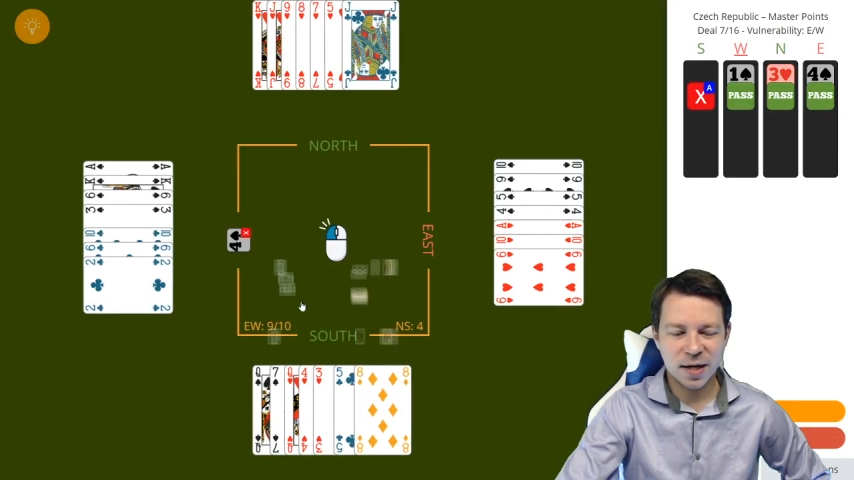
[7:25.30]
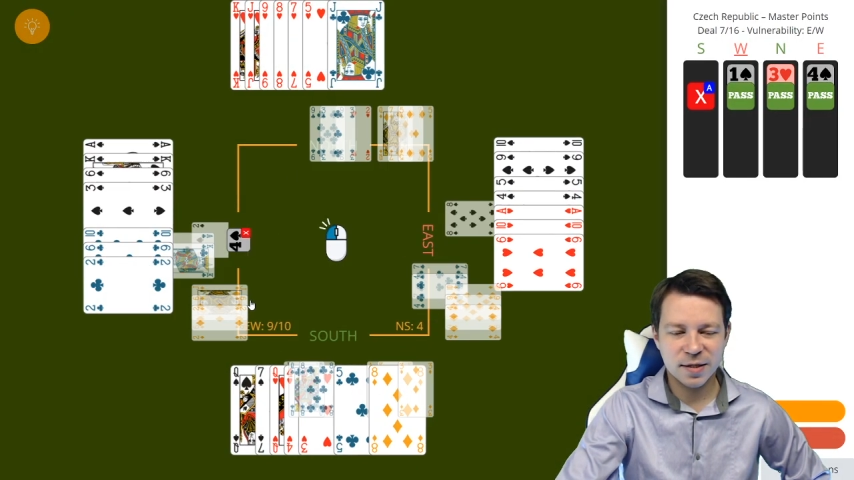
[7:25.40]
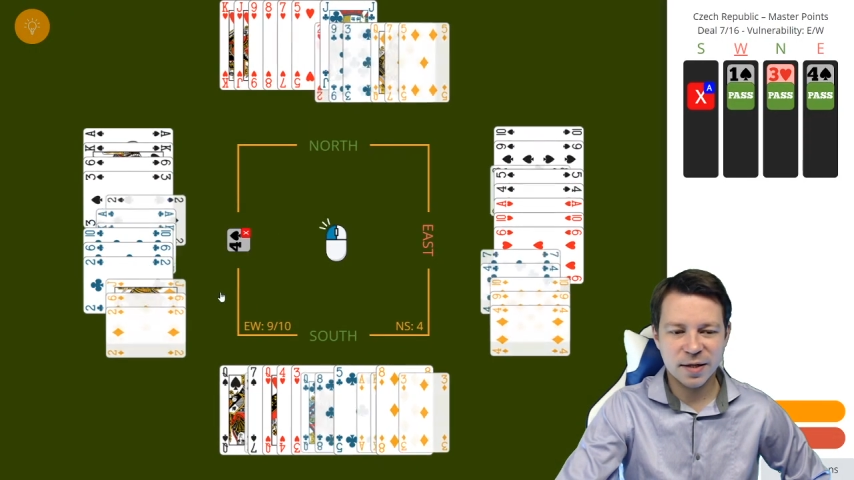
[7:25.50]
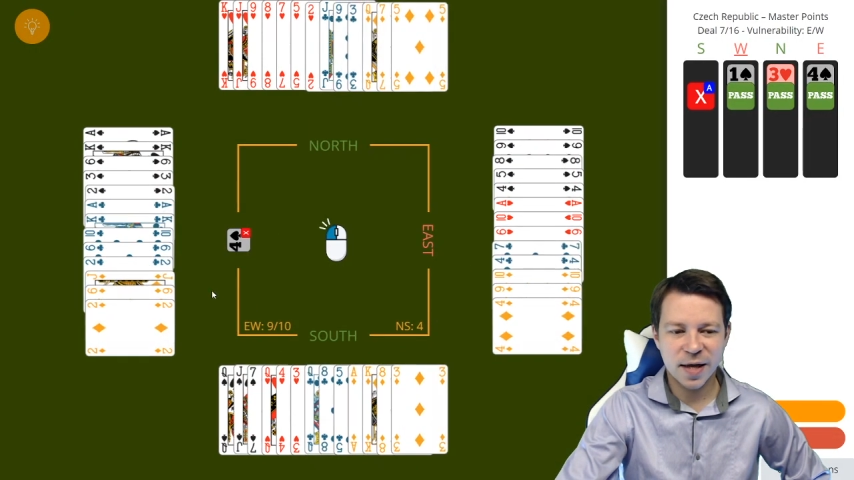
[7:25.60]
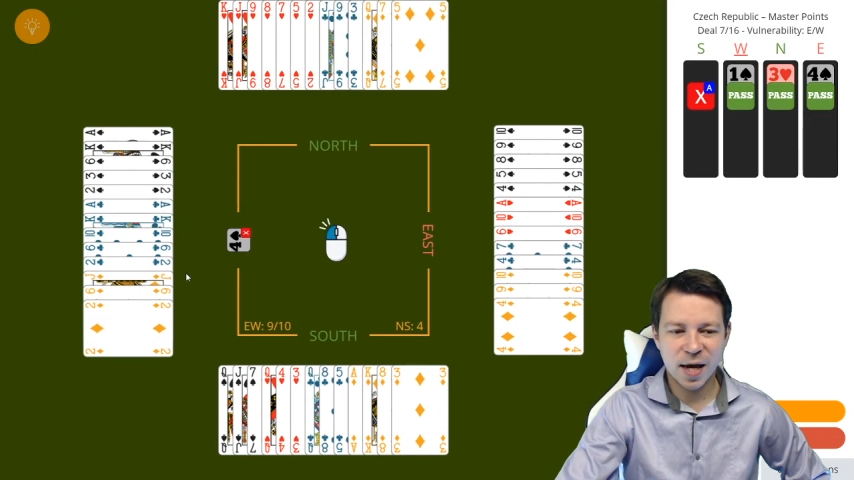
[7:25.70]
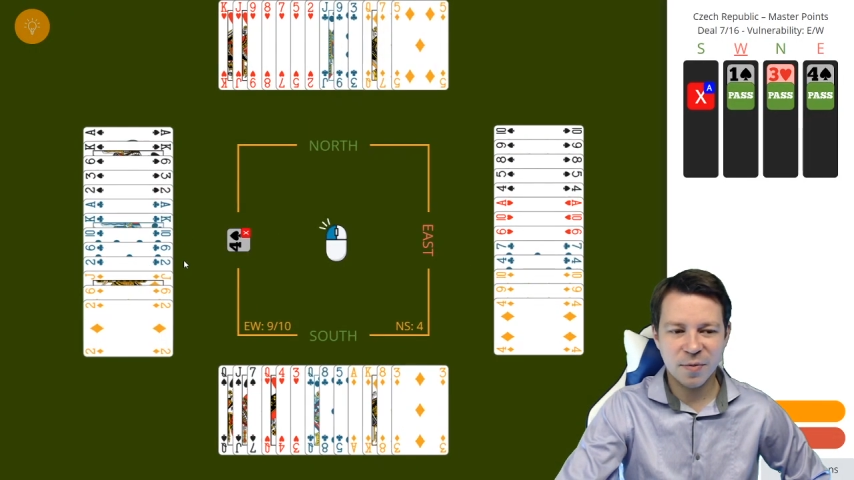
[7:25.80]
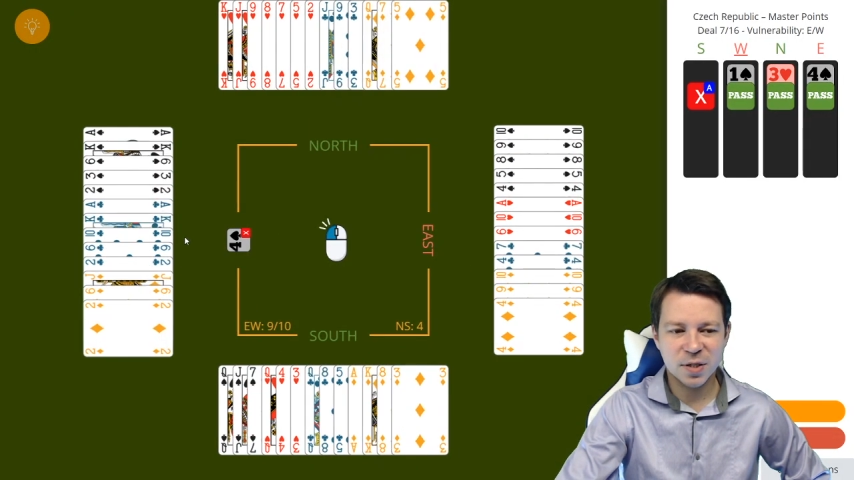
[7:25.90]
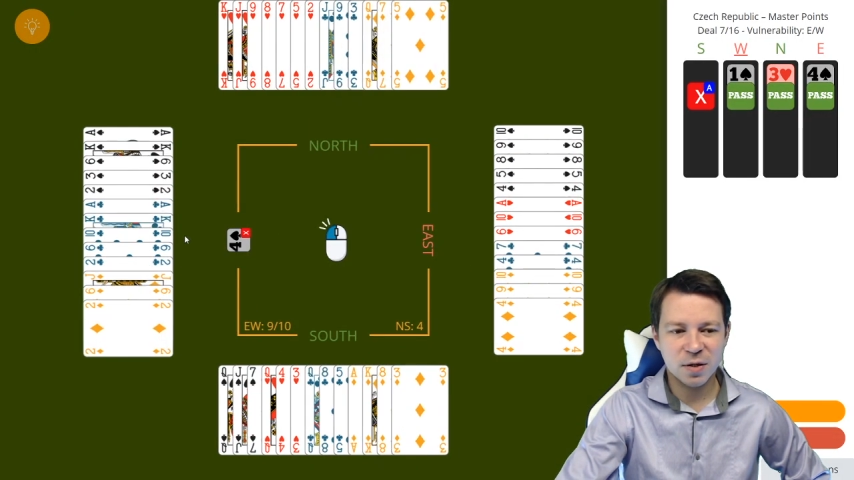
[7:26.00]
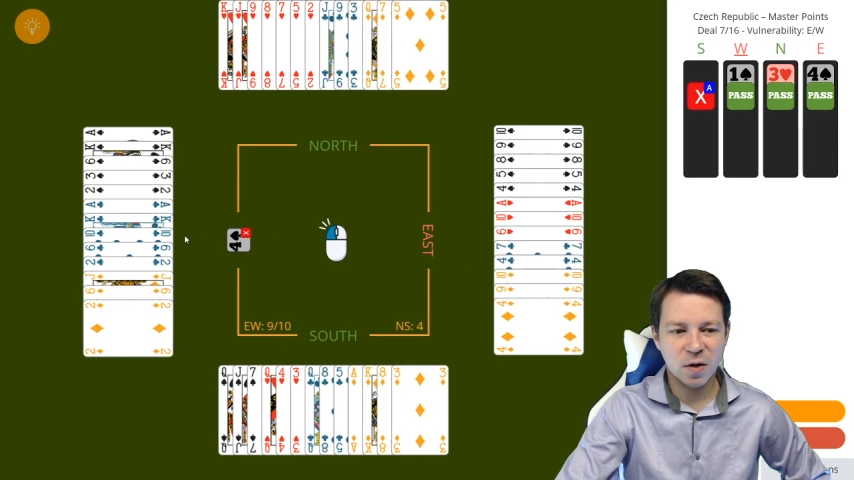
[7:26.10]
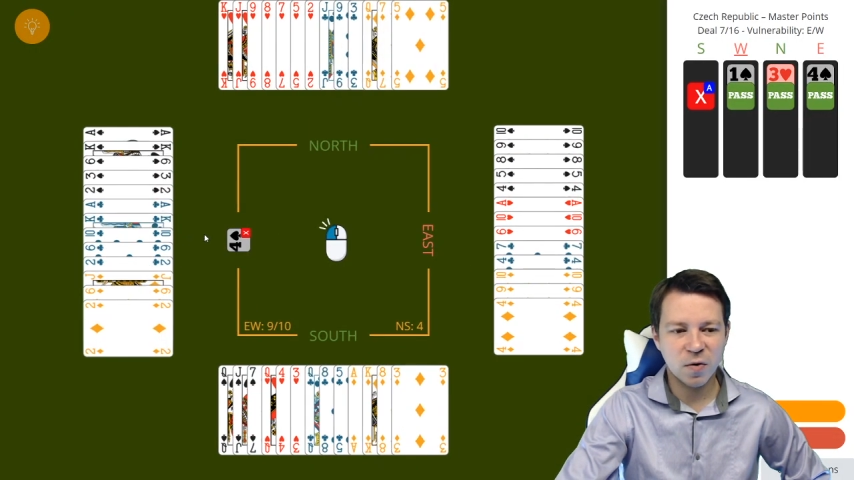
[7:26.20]
the game
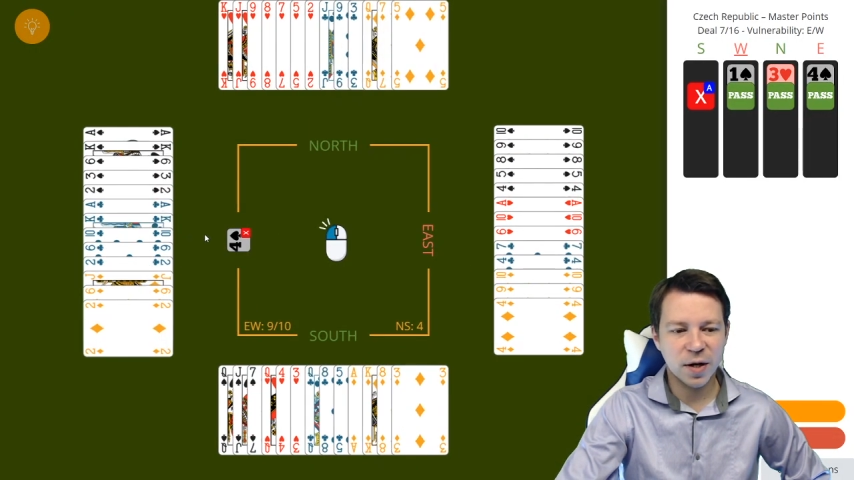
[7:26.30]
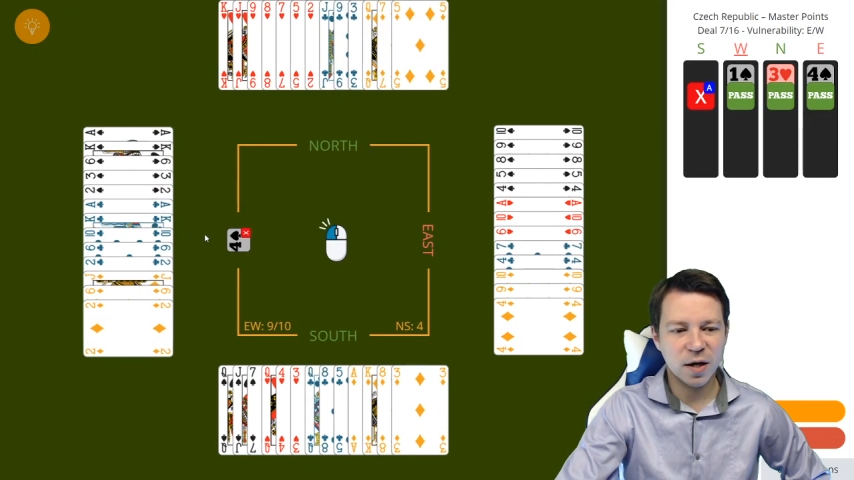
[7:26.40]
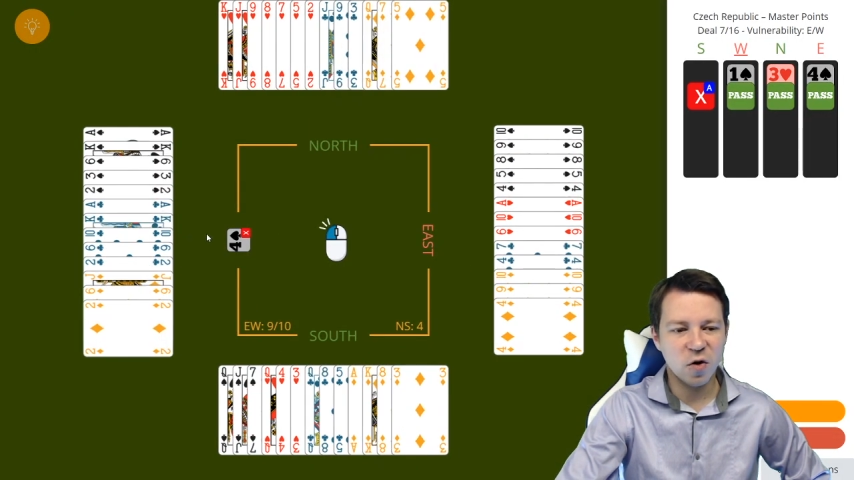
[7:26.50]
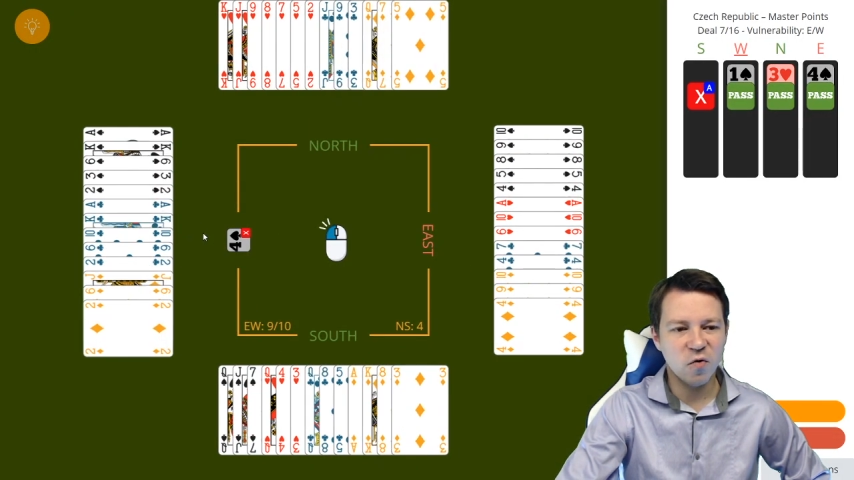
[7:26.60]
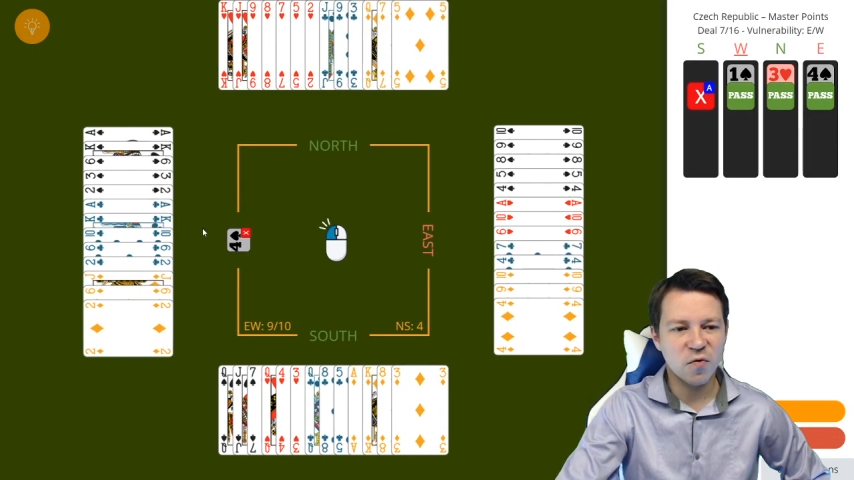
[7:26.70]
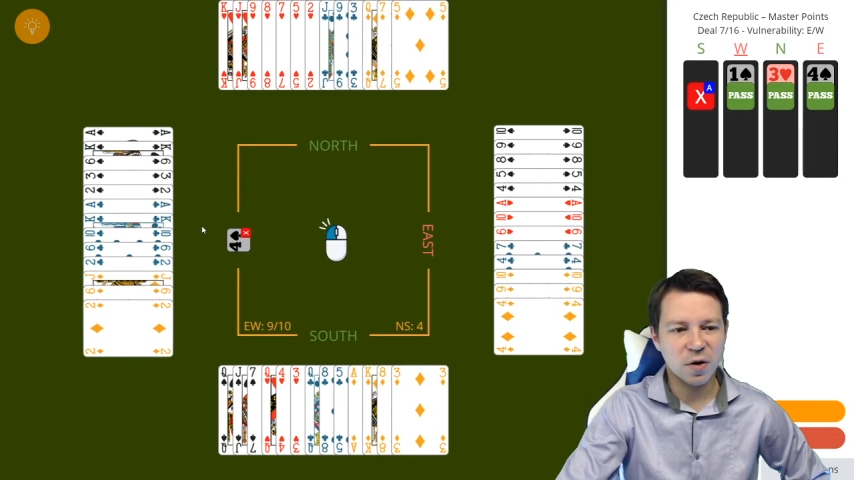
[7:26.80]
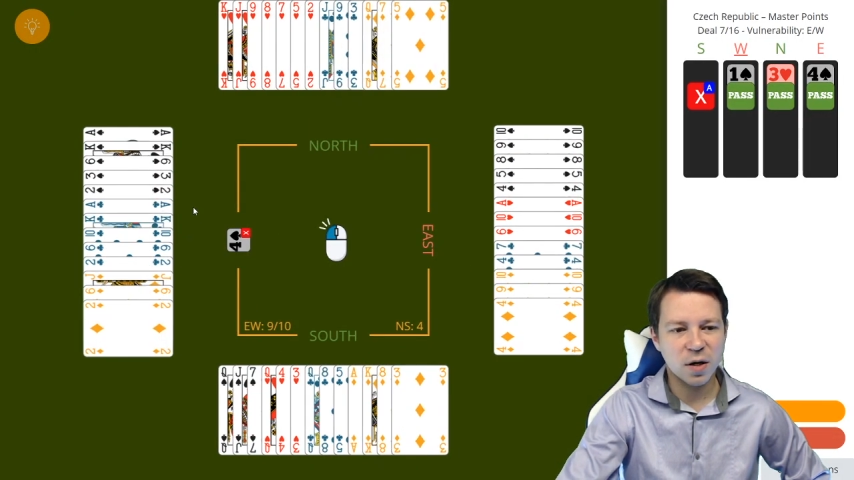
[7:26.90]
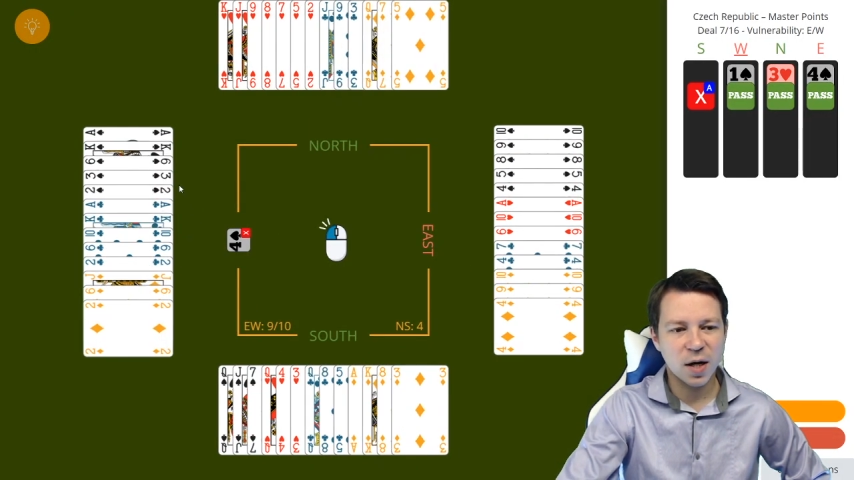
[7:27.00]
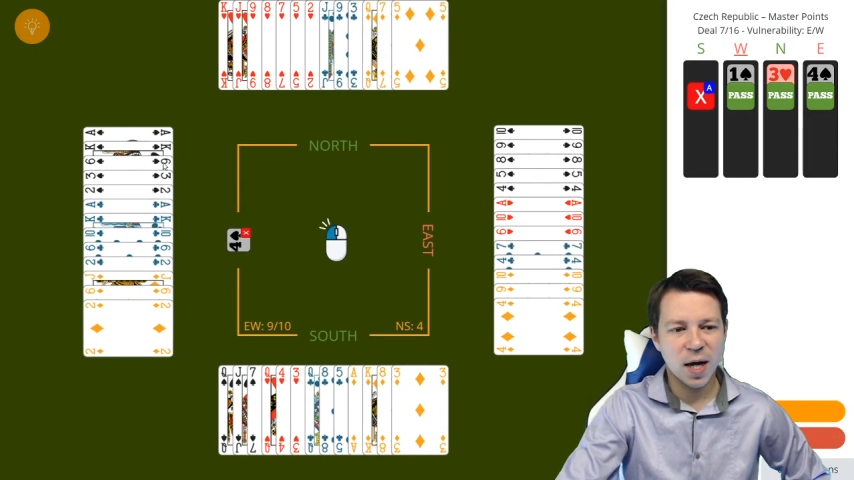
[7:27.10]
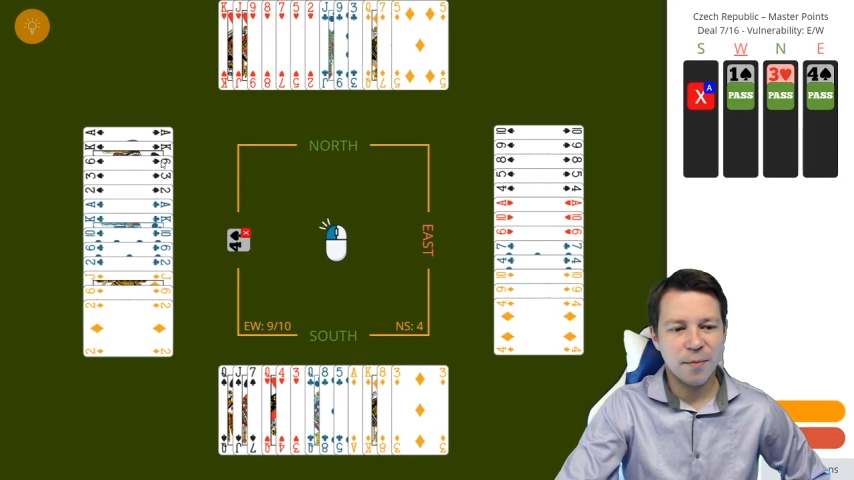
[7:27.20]
is already over,